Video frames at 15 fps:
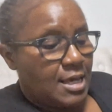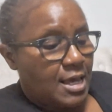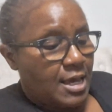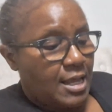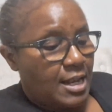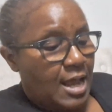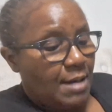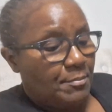
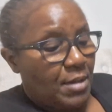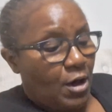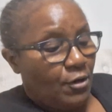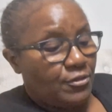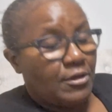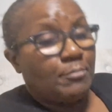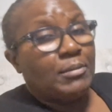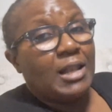And I
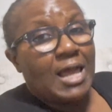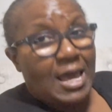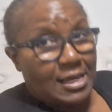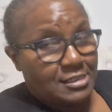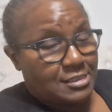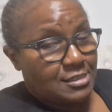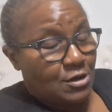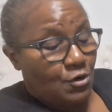bought the
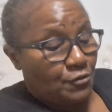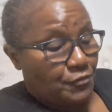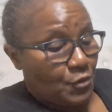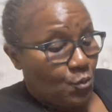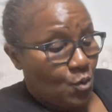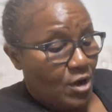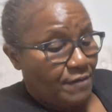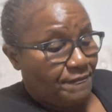Blackstone
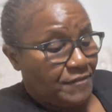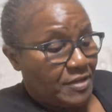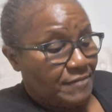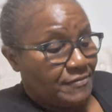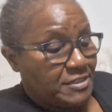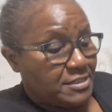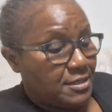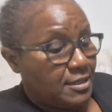for
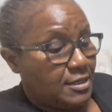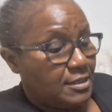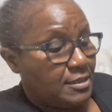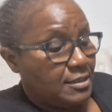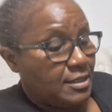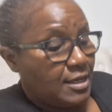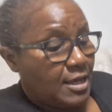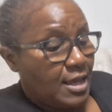
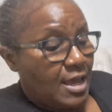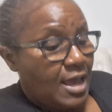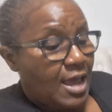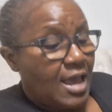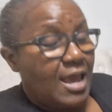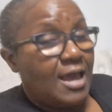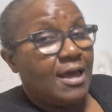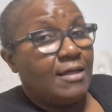$115
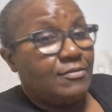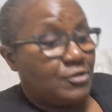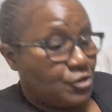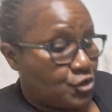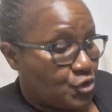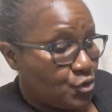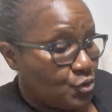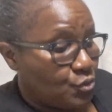and the
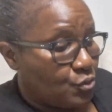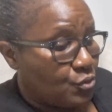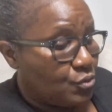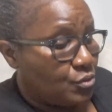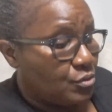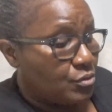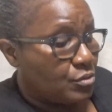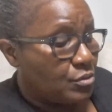
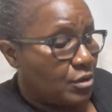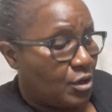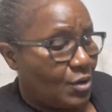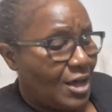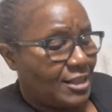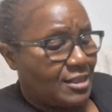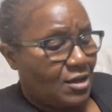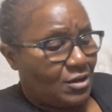
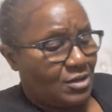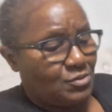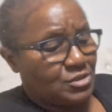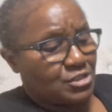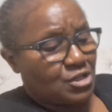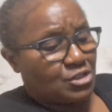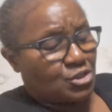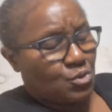I thought it
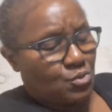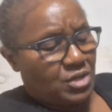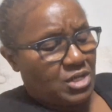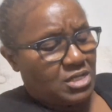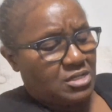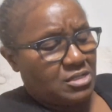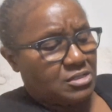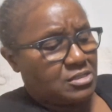was a
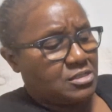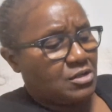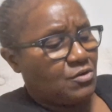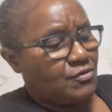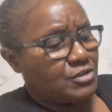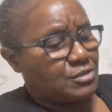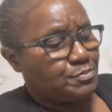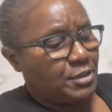3-year
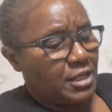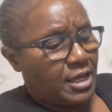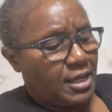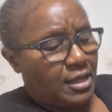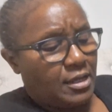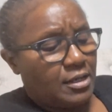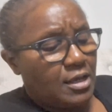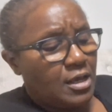service
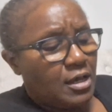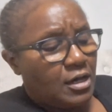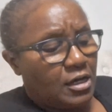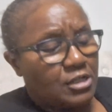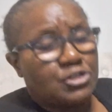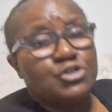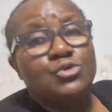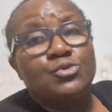plan.
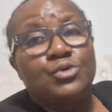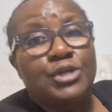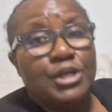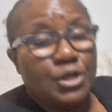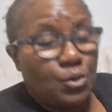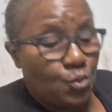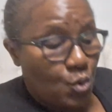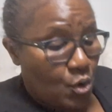A
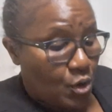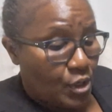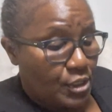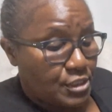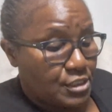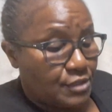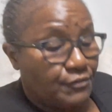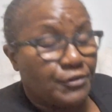2-year
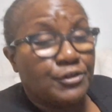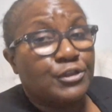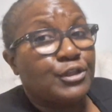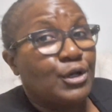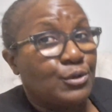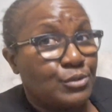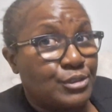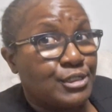warranty for
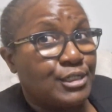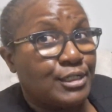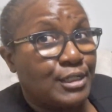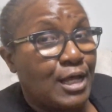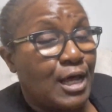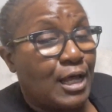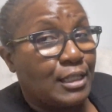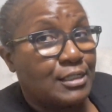
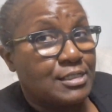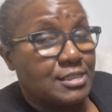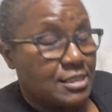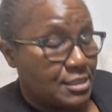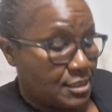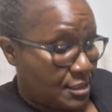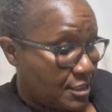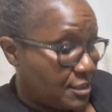
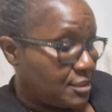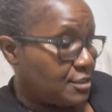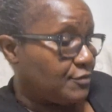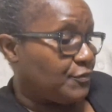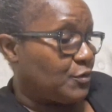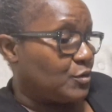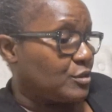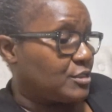
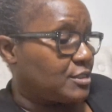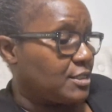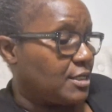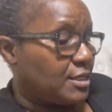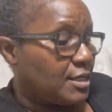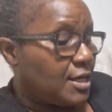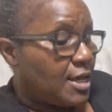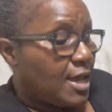
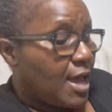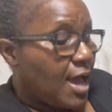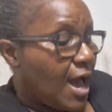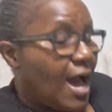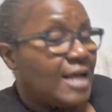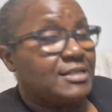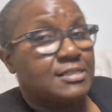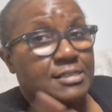$13.64.
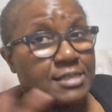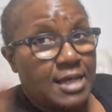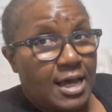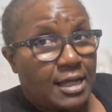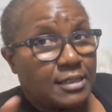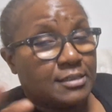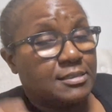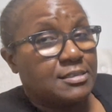I just
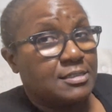kind of